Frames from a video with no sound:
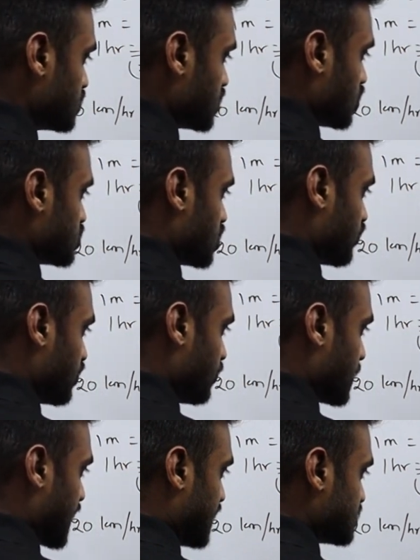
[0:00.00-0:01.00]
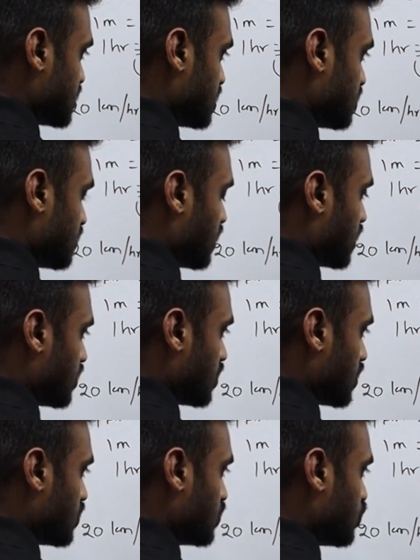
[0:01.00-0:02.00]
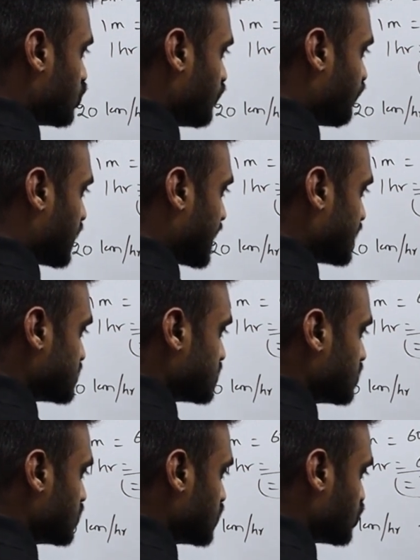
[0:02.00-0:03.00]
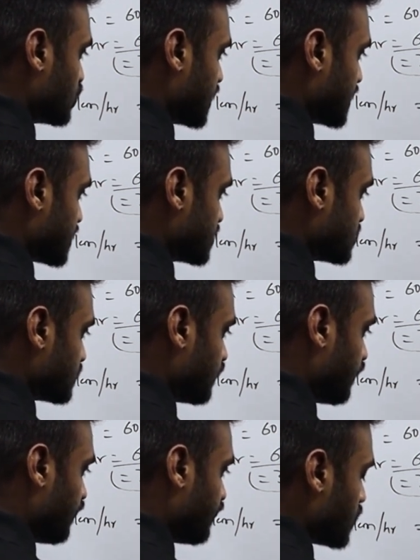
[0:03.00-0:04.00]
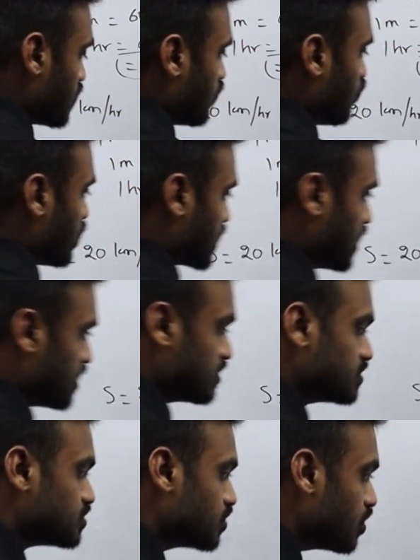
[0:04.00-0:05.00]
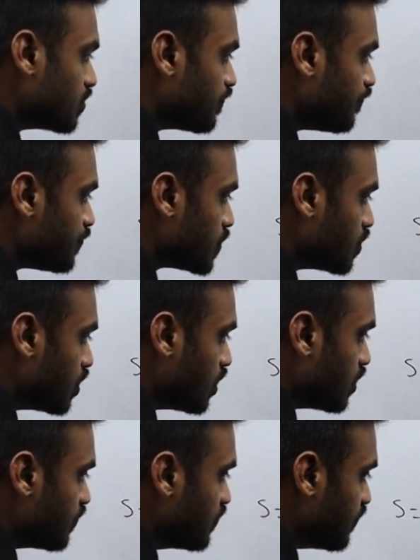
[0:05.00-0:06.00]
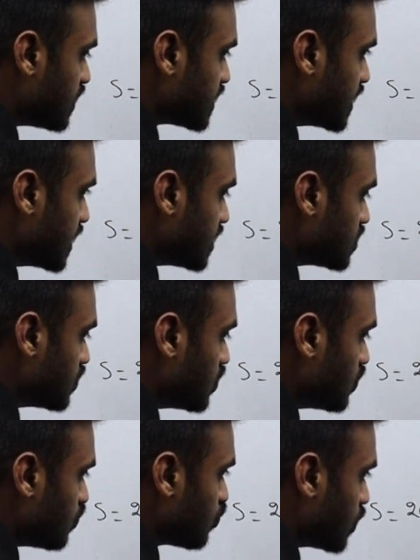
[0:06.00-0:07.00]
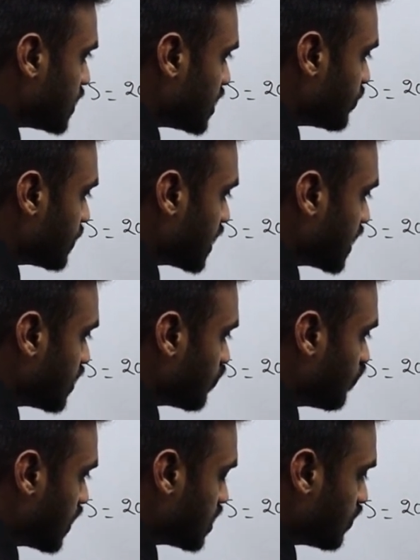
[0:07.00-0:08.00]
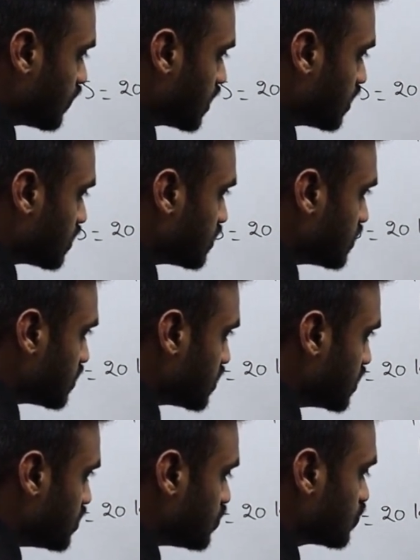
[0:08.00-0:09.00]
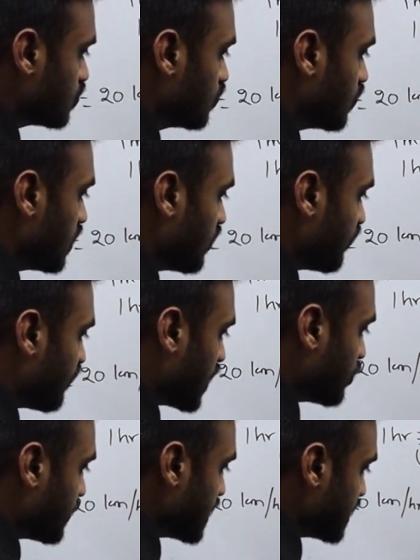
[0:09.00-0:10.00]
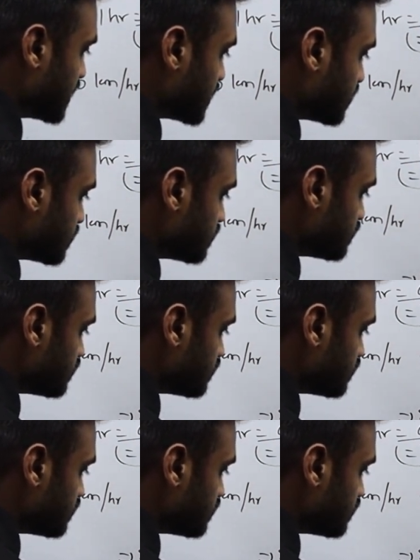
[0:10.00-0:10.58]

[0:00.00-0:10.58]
0 0 will be cancelled and 2 5s 2 18s. Okay, so we will get 20 by 1 hour into 5 by 18.